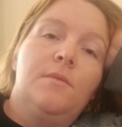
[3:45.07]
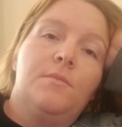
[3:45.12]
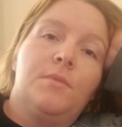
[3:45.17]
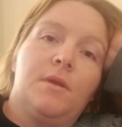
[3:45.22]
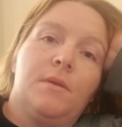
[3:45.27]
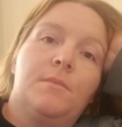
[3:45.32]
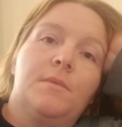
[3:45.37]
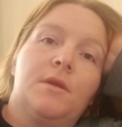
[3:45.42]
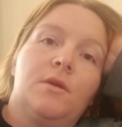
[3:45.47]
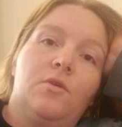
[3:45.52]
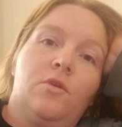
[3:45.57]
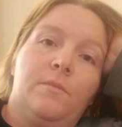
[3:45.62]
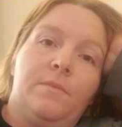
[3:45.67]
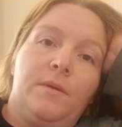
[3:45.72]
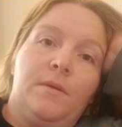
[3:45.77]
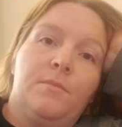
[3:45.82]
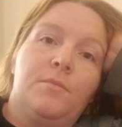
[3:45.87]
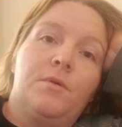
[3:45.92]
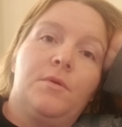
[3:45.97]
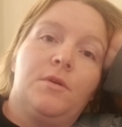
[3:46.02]
but I'm going to go up
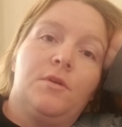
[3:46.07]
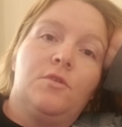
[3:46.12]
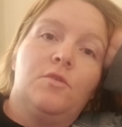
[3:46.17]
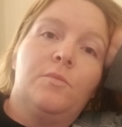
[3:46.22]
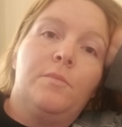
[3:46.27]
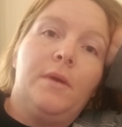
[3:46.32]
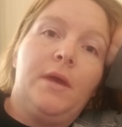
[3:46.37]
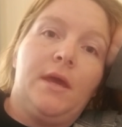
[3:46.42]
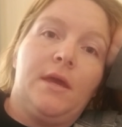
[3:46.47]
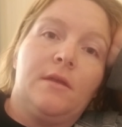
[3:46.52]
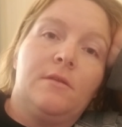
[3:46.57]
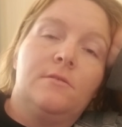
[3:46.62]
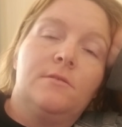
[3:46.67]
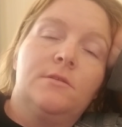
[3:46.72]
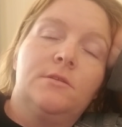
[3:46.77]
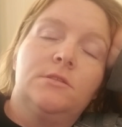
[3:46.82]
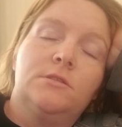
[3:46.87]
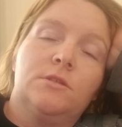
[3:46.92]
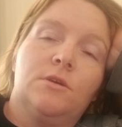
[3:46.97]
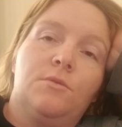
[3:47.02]
there and put you to bed.
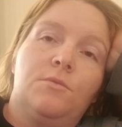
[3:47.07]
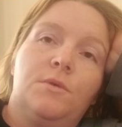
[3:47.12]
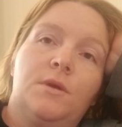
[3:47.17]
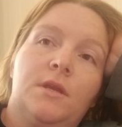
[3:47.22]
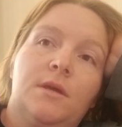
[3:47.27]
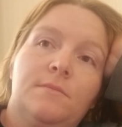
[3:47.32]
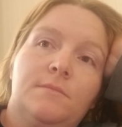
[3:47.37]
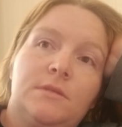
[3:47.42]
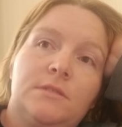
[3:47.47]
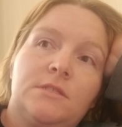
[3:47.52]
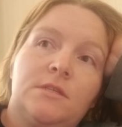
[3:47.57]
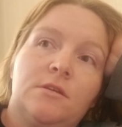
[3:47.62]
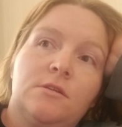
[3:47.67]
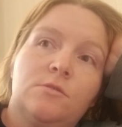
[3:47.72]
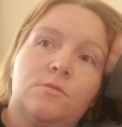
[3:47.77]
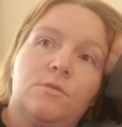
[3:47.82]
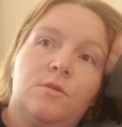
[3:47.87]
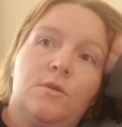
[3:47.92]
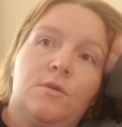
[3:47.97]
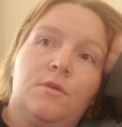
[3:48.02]
So I went up the
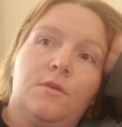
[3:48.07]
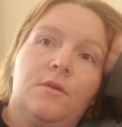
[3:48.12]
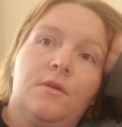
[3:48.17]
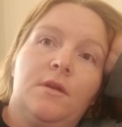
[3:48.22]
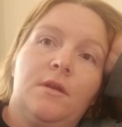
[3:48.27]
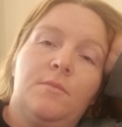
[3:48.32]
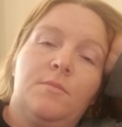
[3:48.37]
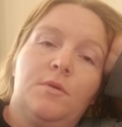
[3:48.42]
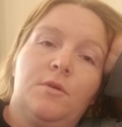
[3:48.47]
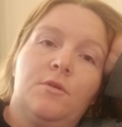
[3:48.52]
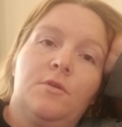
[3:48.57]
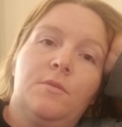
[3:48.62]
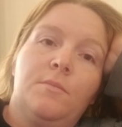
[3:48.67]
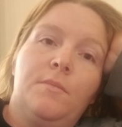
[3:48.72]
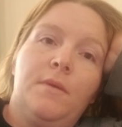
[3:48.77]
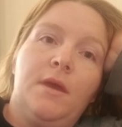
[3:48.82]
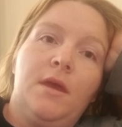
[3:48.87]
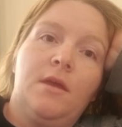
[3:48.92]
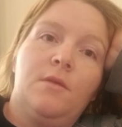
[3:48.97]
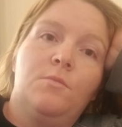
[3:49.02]
stairs with her and put her to
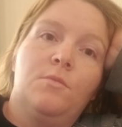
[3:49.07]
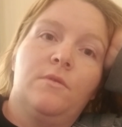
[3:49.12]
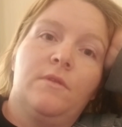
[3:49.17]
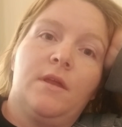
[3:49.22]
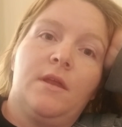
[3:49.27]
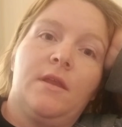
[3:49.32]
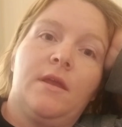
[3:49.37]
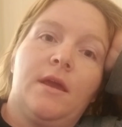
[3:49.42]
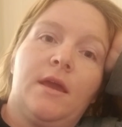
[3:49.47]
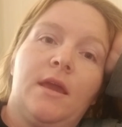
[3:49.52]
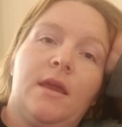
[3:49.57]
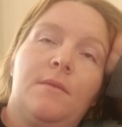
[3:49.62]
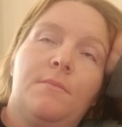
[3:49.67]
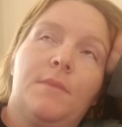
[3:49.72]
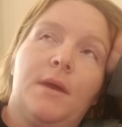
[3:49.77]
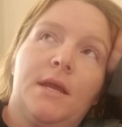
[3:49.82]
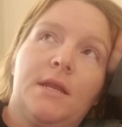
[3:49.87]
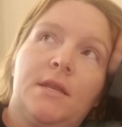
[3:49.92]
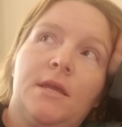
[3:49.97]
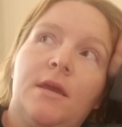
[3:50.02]
bed. Well, then I came
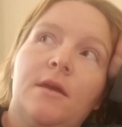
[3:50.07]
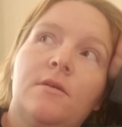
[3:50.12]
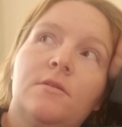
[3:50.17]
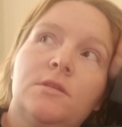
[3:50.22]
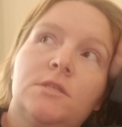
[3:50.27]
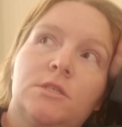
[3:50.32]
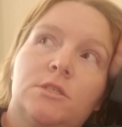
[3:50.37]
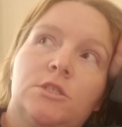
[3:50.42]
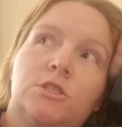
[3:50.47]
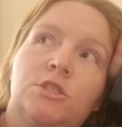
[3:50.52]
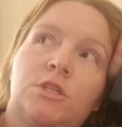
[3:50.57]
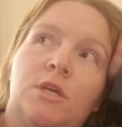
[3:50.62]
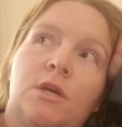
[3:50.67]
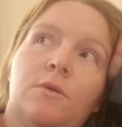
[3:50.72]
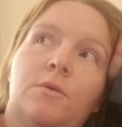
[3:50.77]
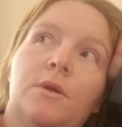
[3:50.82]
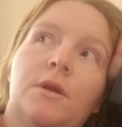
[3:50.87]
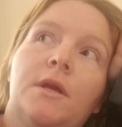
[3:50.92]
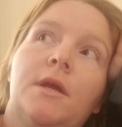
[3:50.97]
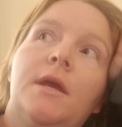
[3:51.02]
back down, took a
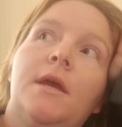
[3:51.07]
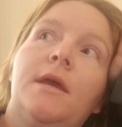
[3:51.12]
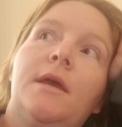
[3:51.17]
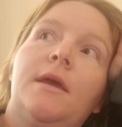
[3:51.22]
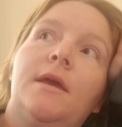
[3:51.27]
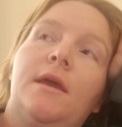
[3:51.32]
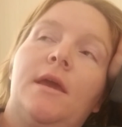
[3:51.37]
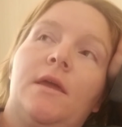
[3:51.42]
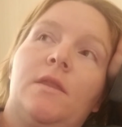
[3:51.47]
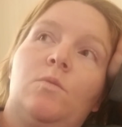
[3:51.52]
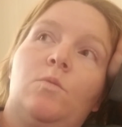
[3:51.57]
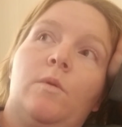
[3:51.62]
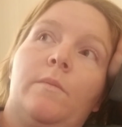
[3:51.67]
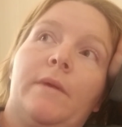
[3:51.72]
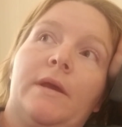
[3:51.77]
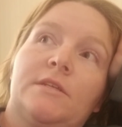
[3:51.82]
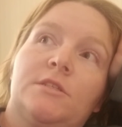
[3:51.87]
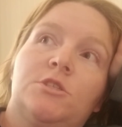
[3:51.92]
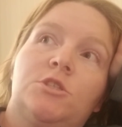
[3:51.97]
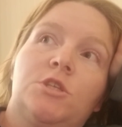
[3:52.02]
shower, and then went
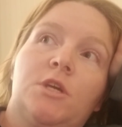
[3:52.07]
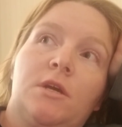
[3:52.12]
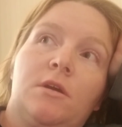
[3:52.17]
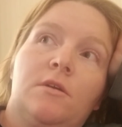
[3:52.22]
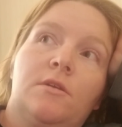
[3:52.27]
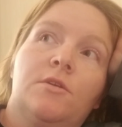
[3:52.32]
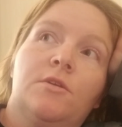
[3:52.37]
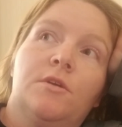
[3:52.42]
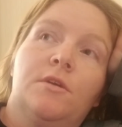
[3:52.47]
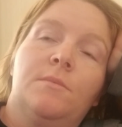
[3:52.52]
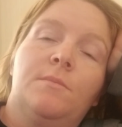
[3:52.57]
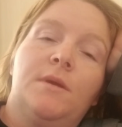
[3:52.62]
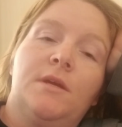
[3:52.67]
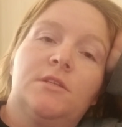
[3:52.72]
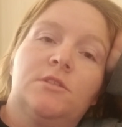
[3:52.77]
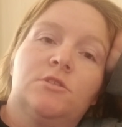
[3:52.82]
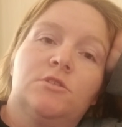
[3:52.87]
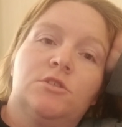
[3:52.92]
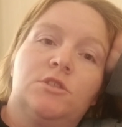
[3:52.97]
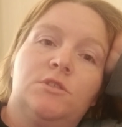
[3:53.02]
back to check on her and make
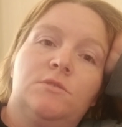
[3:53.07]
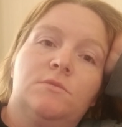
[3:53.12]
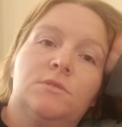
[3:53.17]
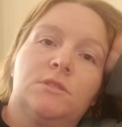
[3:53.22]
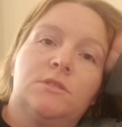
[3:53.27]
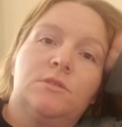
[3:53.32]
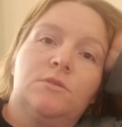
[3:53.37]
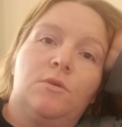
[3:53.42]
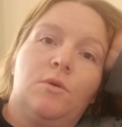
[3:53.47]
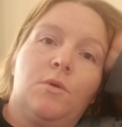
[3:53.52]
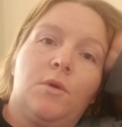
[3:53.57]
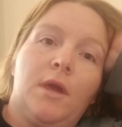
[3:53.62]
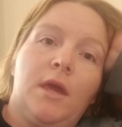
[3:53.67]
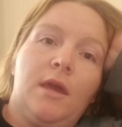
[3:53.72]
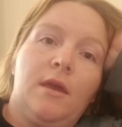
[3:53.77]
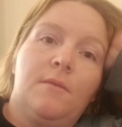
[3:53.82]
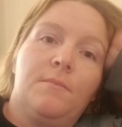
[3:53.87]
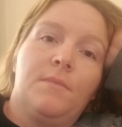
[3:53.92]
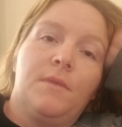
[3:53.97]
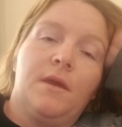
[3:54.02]
sure she was still
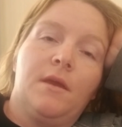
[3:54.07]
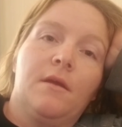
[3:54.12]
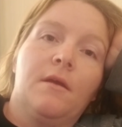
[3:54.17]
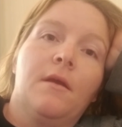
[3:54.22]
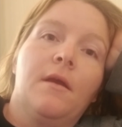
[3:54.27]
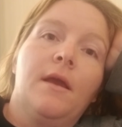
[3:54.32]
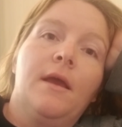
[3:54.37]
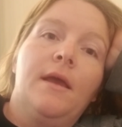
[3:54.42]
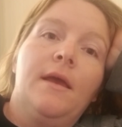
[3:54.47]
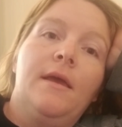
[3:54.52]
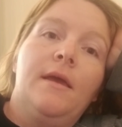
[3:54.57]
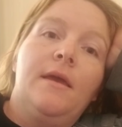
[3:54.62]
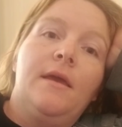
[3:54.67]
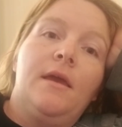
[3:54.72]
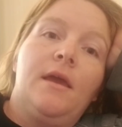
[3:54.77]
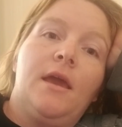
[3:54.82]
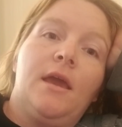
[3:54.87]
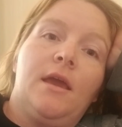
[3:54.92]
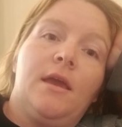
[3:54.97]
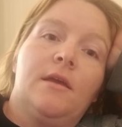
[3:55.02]
okay up there.
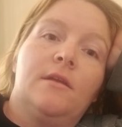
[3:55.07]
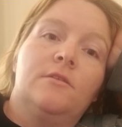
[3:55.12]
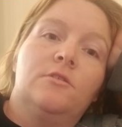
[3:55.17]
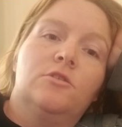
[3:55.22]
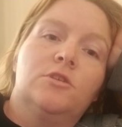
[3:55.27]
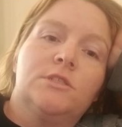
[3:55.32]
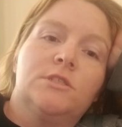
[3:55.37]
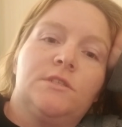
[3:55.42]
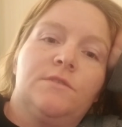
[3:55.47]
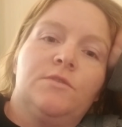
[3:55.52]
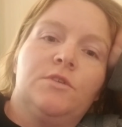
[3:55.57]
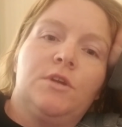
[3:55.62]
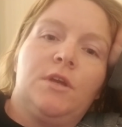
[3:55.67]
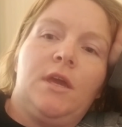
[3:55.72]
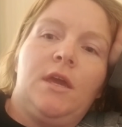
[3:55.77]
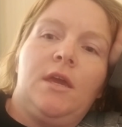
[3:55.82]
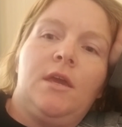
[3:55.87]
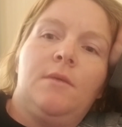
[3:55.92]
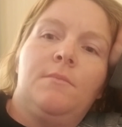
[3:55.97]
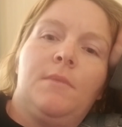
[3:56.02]
And Christopher
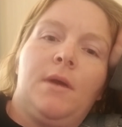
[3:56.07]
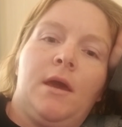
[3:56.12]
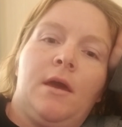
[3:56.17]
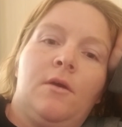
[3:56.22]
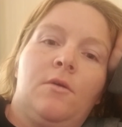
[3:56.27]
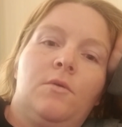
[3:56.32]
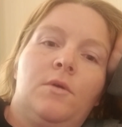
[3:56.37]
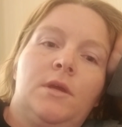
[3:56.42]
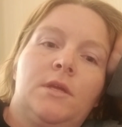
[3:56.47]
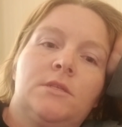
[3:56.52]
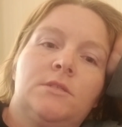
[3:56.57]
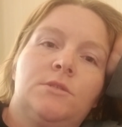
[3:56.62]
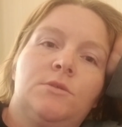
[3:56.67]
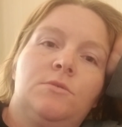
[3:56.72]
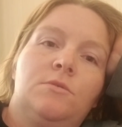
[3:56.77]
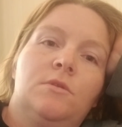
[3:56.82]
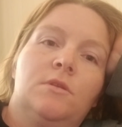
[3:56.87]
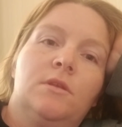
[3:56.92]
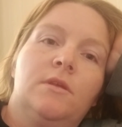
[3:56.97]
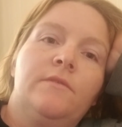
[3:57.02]
came out
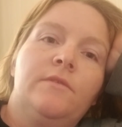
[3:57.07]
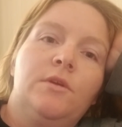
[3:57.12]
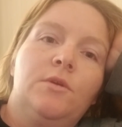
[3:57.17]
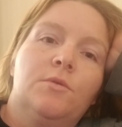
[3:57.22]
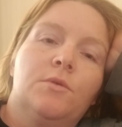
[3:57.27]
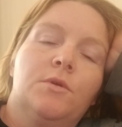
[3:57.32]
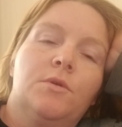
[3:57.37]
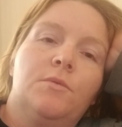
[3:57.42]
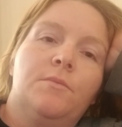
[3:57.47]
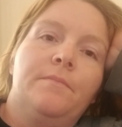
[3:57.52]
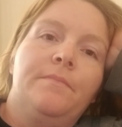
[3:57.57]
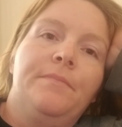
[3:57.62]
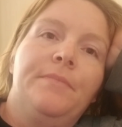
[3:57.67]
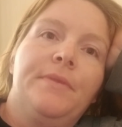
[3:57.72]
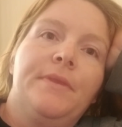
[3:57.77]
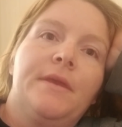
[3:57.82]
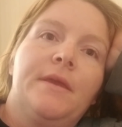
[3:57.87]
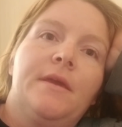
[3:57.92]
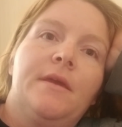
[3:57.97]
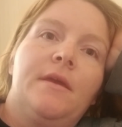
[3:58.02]
into the living room,
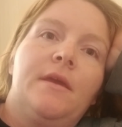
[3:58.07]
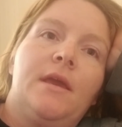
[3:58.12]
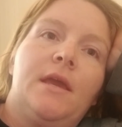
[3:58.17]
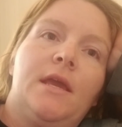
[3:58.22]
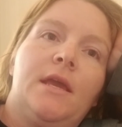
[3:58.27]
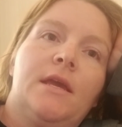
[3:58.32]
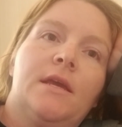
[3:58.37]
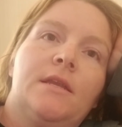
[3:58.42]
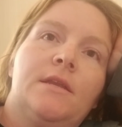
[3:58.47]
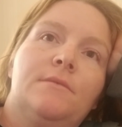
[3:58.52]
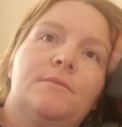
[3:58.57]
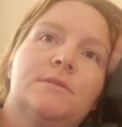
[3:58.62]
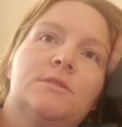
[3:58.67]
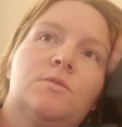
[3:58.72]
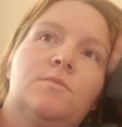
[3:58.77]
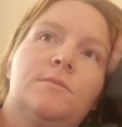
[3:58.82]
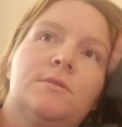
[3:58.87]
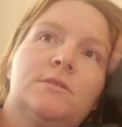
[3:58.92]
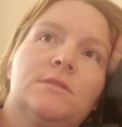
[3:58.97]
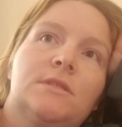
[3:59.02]
and it was
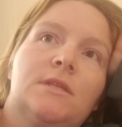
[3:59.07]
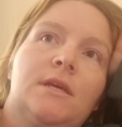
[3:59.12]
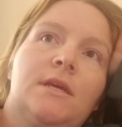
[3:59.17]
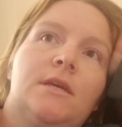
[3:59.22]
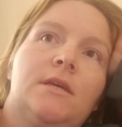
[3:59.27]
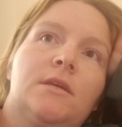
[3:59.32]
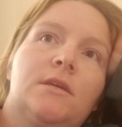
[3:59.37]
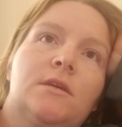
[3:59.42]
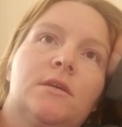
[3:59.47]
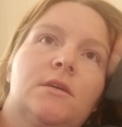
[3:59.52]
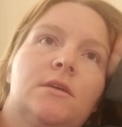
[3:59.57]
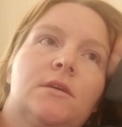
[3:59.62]
almost like